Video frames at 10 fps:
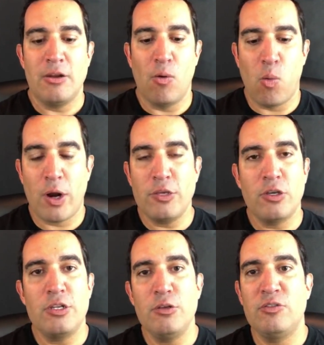Where
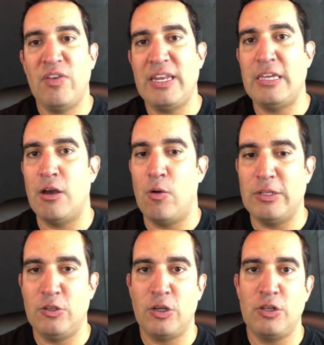you can use
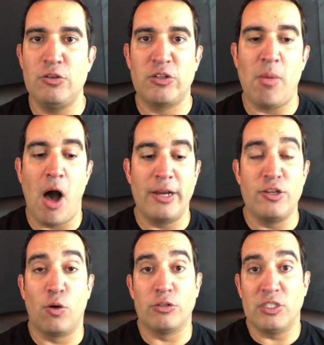video is you can use them
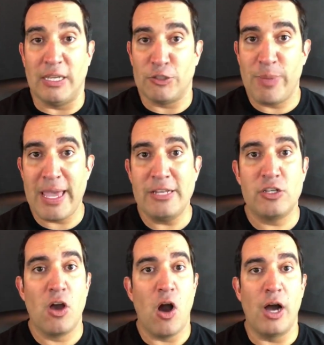on your sales page,